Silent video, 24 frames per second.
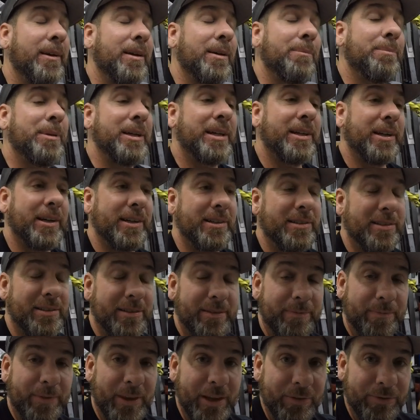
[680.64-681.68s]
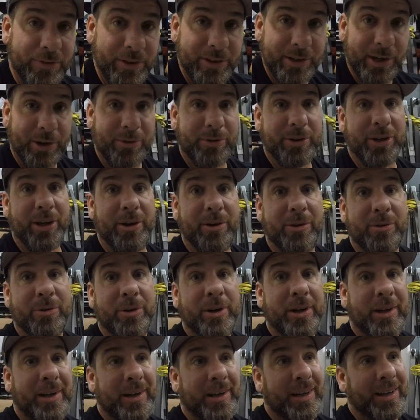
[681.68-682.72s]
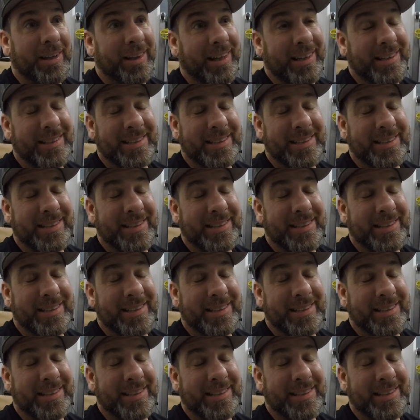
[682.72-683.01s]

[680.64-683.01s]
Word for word: because if you don't know, like